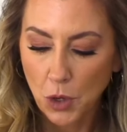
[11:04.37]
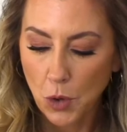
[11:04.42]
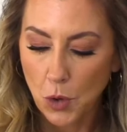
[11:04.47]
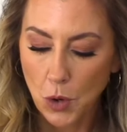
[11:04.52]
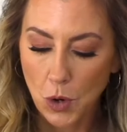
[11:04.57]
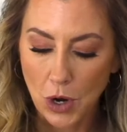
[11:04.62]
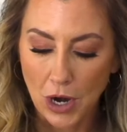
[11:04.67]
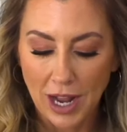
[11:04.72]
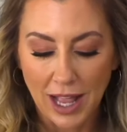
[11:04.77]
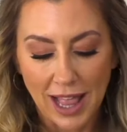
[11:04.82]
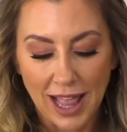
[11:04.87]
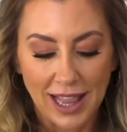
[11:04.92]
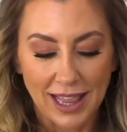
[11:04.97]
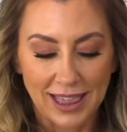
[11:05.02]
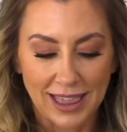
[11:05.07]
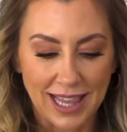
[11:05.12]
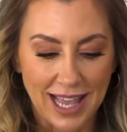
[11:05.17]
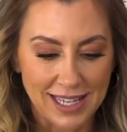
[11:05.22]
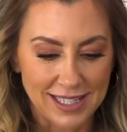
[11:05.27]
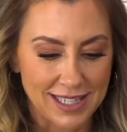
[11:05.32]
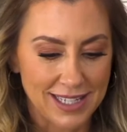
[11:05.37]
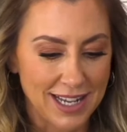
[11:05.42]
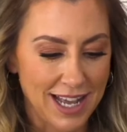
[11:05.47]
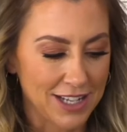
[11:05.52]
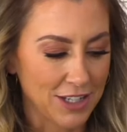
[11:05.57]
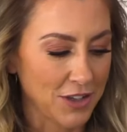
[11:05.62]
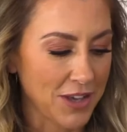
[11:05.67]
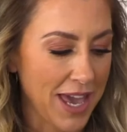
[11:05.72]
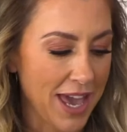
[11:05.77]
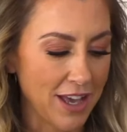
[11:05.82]
or
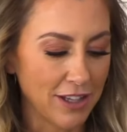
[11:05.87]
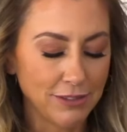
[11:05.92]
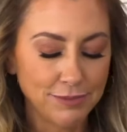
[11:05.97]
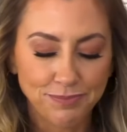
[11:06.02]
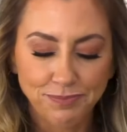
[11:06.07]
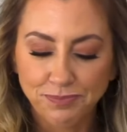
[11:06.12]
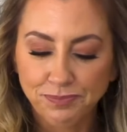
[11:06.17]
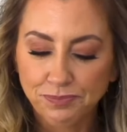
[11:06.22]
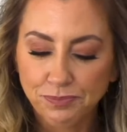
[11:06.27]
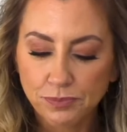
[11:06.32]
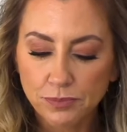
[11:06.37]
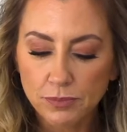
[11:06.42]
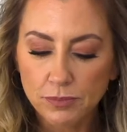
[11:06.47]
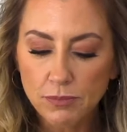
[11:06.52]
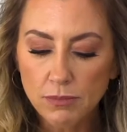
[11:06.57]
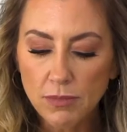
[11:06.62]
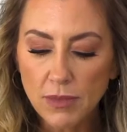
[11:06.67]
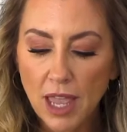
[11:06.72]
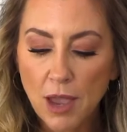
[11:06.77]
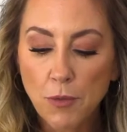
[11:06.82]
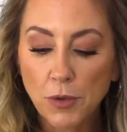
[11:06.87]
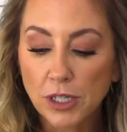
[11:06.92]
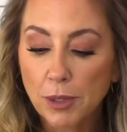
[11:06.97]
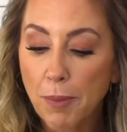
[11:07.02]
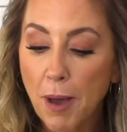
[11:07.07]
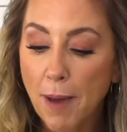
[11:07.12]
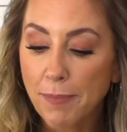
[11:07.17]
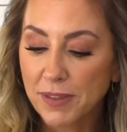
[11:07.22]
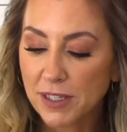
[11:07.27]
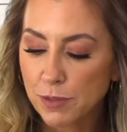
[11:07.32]
lacinato kale. And we're gonna
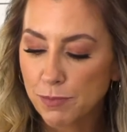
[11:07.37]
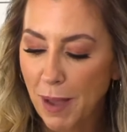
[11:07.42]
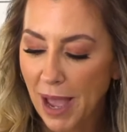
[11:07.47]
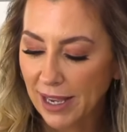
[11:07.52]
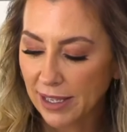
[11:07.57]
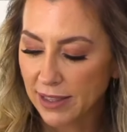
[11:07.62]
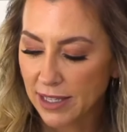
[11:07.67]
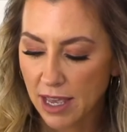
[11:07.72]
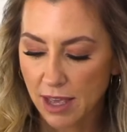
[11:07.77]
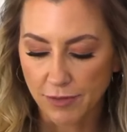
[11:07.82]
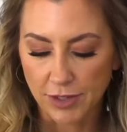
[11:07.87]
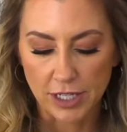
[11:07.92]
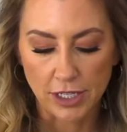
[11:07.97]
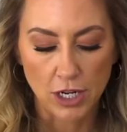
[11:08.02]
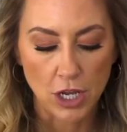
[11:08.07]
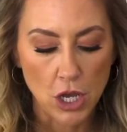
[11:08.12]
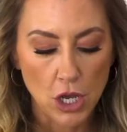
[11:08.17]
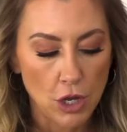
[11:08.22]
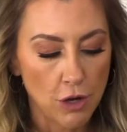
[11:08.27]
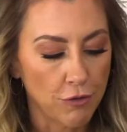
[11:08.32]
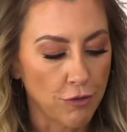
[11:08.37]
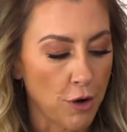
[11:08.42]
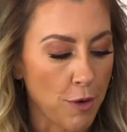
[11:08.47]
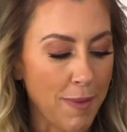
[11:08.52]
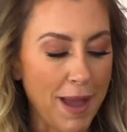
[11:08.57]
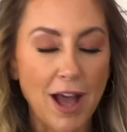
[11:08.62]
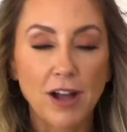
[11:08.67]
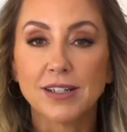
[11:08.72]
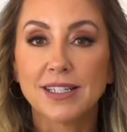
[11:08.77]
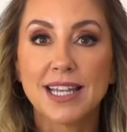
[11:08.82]
pop this back in the oven for
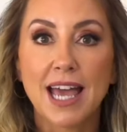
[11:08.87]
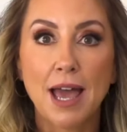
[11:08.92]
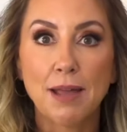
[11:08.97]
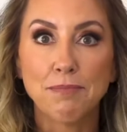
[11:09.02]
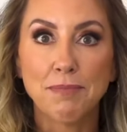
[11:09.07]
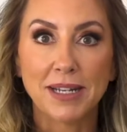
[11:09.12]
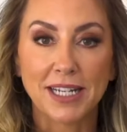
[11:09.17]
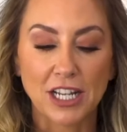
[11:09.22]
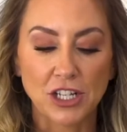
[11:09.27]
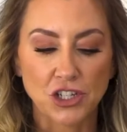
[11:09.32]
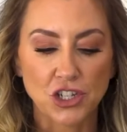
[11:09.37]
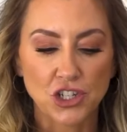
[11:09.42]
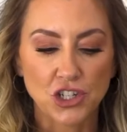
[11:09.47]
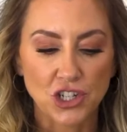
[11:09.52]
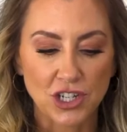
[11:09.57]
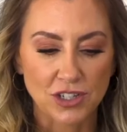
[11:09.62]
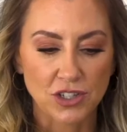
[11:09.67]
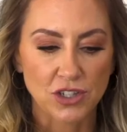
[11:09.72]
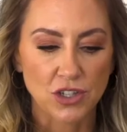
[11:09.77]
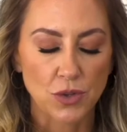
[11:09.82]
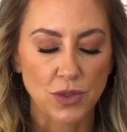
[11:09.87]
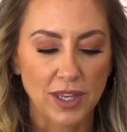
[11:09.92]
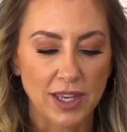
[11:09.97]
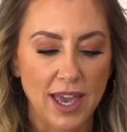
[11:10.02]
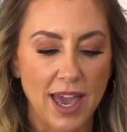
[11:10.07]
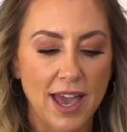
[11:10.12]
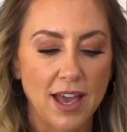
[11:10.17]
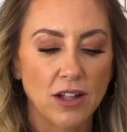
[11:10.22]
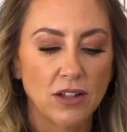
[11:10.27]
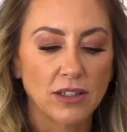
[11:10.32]
about 10 minutes, just so the
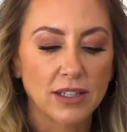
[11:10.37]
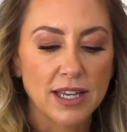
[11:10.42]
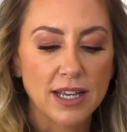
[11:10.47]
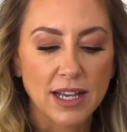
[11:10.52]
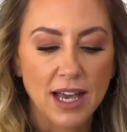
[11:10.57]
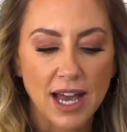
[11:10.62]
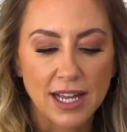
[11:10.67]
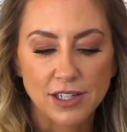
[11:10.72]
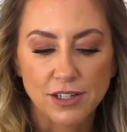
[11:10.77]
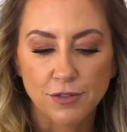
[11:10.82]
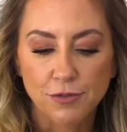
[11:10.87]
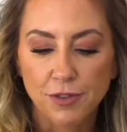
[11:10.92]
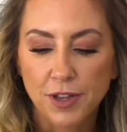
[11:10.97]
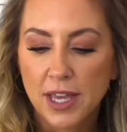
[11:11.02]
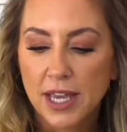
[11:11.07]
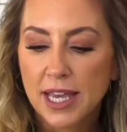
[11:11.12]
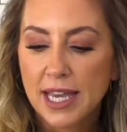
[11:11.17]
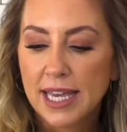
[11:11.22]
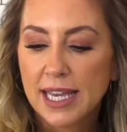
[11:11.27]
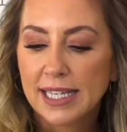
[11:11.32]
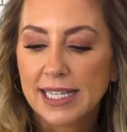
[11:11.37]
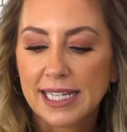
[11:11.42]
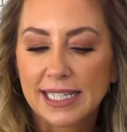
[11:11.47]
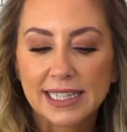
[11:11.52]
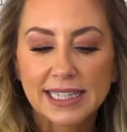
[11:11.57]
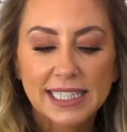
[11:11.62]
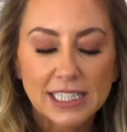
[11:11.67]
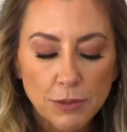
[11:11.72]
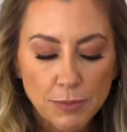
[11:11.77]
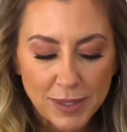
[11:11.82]
kale can kind of get a
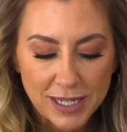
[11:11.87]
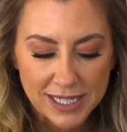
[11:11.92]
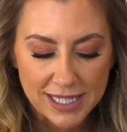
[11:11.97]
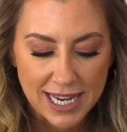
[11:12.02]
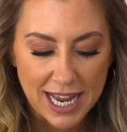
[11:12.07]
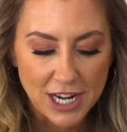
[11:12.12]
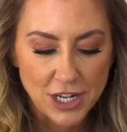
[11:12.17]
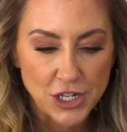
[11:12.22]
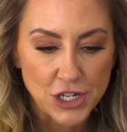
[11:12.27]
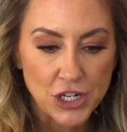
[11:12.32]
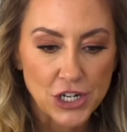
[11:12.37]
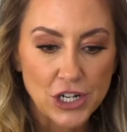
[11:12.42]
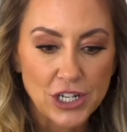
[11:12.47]
little bit tender,